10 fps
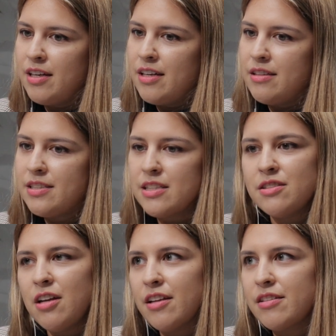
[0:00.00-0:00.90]
this is
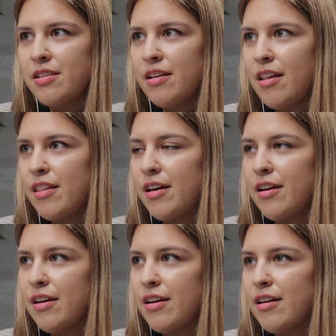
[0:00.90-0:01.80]
not
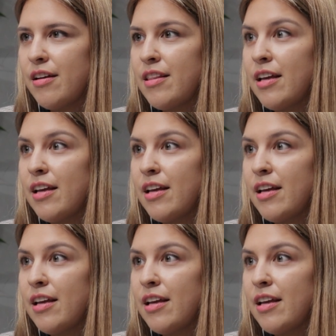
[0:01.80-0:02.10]
the